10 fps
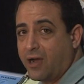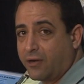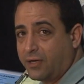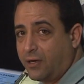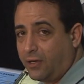
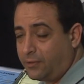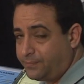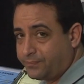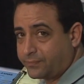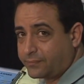
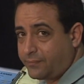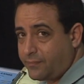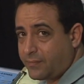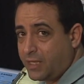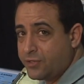alcohol.
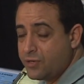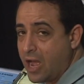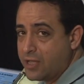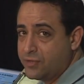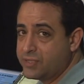Do
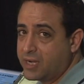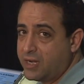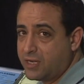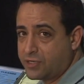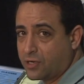not use
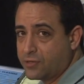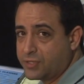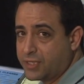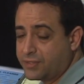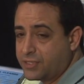any
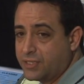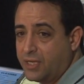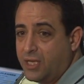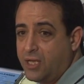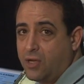detergents
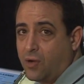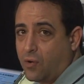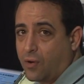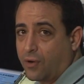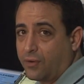
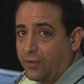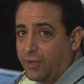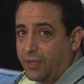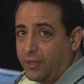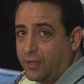or
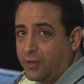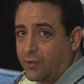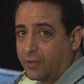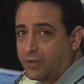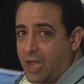
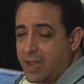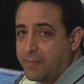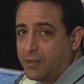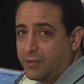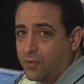
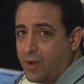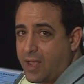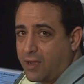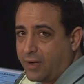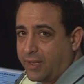lime
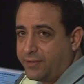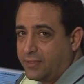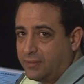away on it.